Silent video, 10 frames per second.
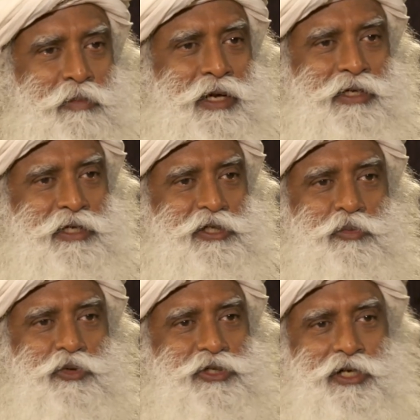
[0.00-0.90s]
my
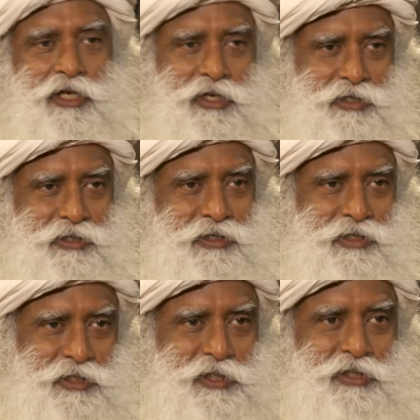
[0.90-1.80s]
textbooks are here
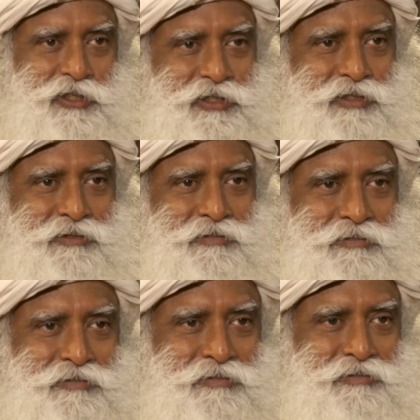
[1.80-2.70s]
in this
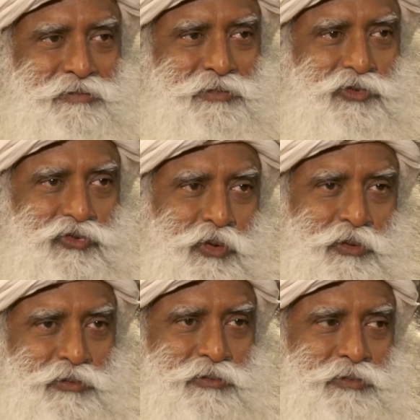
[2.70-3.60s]

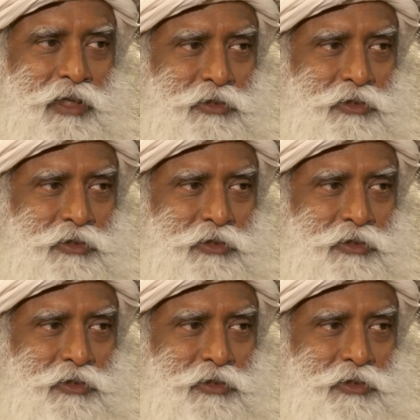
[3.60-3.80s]
phone. I'm